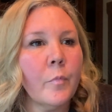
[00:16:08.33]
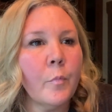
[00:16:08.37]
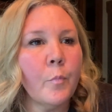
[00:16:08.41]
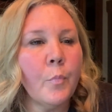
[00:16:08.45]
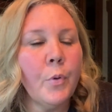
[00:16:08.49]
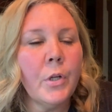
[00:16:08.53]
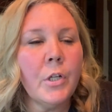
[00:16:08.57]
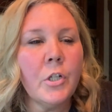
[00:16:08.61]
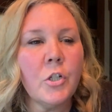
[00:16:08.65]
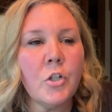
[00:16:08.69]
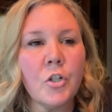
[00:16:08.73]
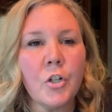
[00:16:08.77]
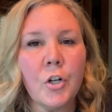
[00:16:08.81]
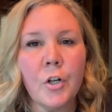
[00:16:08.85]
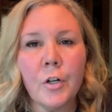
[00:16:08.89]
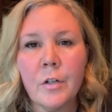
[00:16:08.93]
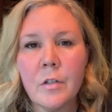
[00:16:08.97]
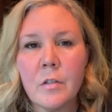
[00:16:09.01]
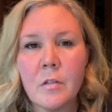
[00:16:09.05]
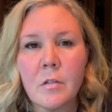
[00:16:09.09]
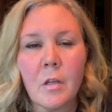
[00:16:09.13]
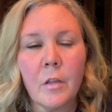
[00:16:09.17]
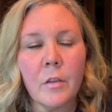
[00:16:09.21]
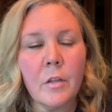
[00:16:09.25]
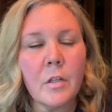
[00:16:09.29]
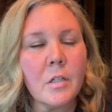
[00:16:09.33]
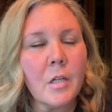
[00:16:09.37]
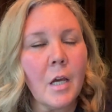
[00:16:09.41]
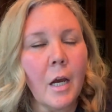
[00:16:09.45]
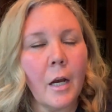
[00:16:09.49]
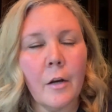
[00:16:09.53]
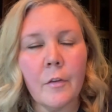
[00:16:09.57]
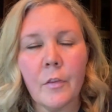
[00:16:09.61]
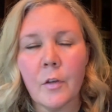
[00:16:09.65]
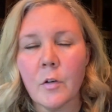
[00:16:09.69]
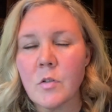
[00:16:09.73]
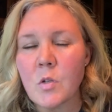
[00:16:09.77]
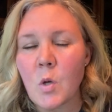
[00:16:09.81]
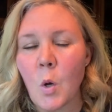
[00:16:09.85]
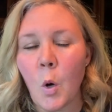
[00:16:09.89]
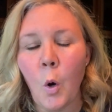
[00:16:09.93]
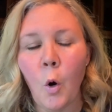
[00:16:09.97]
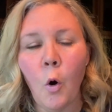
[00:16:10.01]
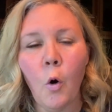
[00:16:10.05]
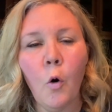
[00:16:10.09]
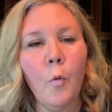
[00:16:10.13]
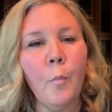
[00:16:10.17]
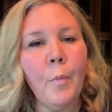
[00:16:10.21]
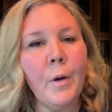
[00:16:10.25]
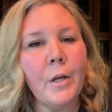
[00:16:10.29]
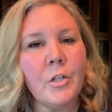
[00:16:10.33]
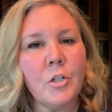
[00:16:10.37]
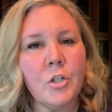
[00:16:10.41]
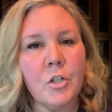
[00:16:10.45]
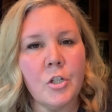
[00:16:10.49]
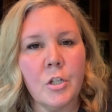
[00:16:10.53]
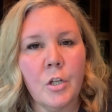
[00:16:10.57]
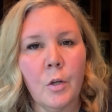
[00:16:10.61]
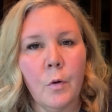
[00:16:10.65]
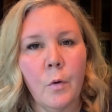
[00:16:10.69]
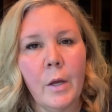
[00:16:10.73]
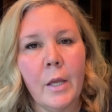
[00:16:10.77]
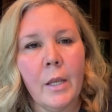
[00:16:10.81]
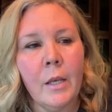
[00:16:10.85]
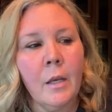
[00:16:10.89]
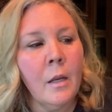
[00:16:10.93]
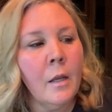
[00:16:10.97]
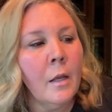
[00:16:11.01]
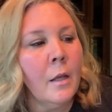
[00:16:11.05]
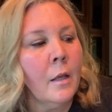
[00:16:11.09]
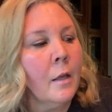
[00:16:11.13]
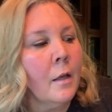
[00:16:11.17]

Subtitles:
put insurance on the tire. There's a whole bunch to it.